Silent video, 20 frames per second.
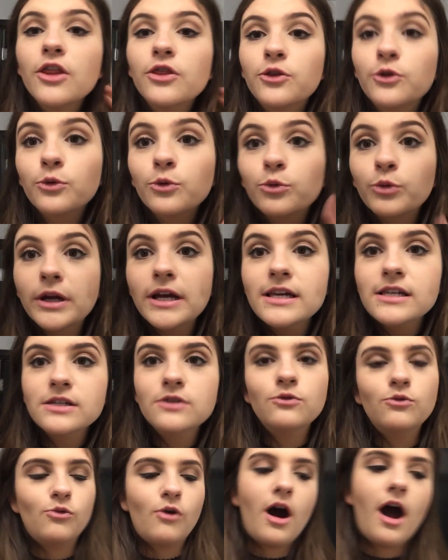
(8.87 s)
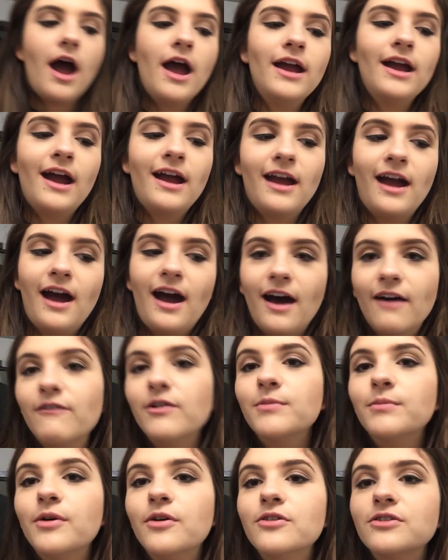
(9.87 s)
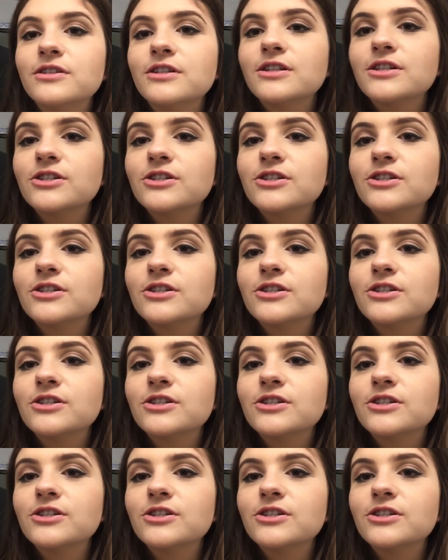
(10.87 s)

The reason why I haven't posted